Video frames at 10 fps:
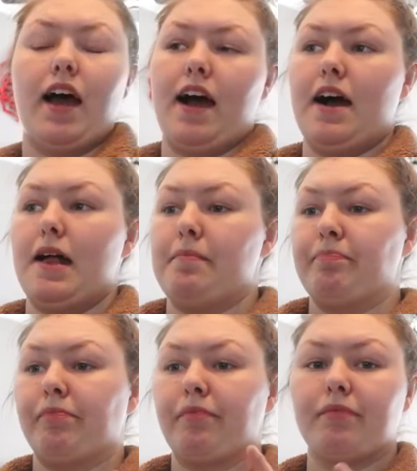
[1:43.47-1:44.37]

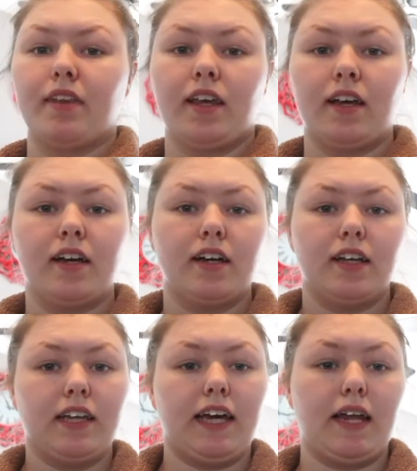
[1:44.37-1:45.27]

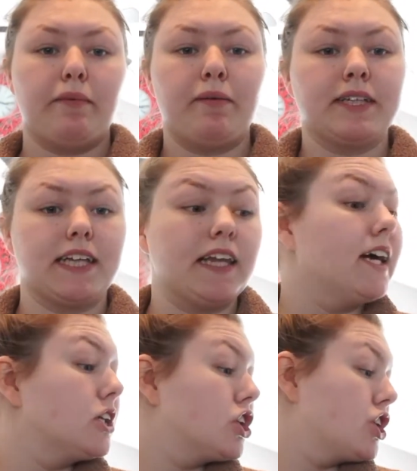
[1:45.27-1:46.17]
the kid I babysit
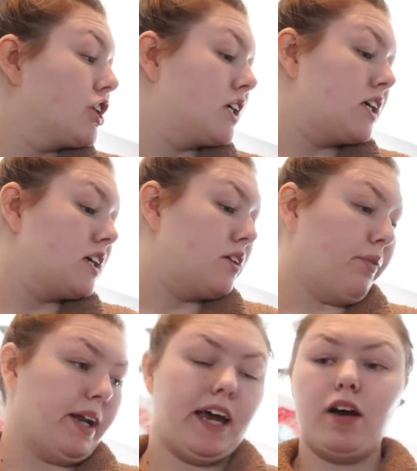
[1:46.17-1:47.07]
lunch
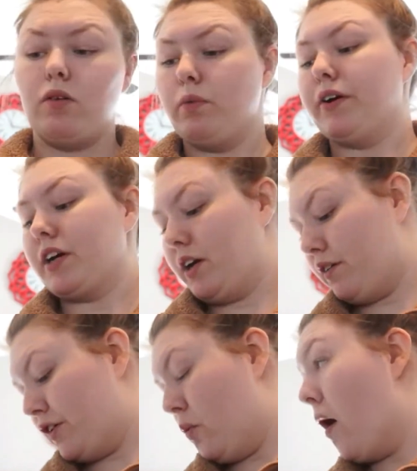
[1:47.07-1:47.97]
right now. We were gonna
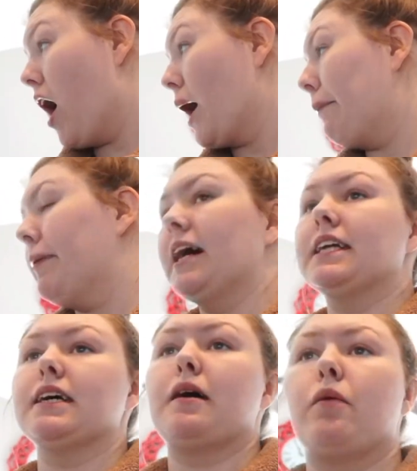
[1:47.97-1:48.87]
go for a walk,
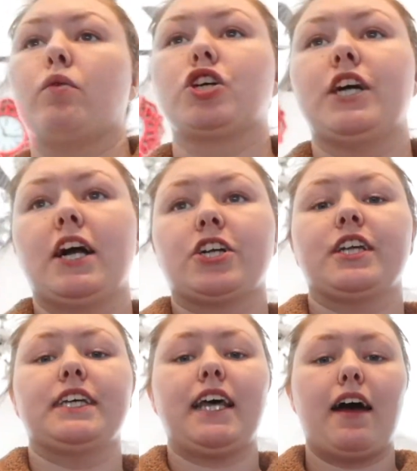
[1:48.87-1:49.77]
but she
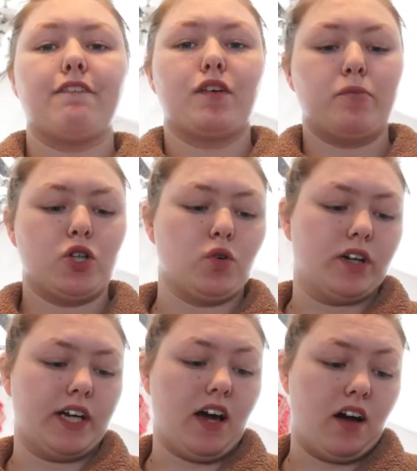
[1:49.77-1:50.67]
actually sat for a
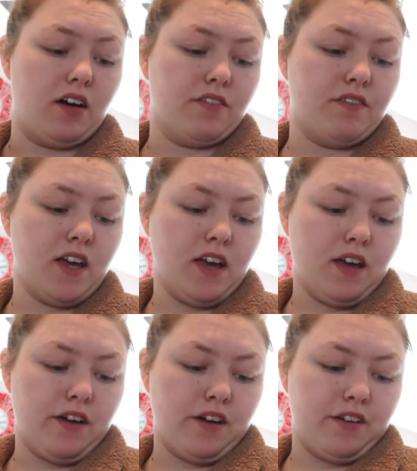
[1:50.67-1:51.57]
majority of
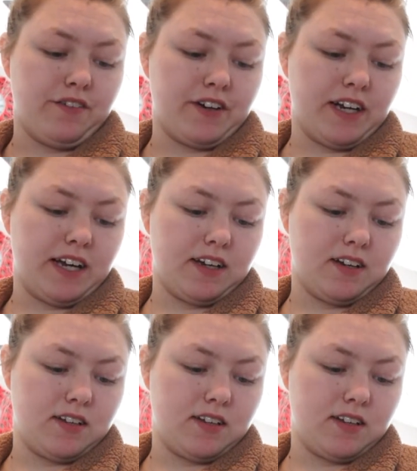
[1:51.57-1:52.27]
Ferdinand.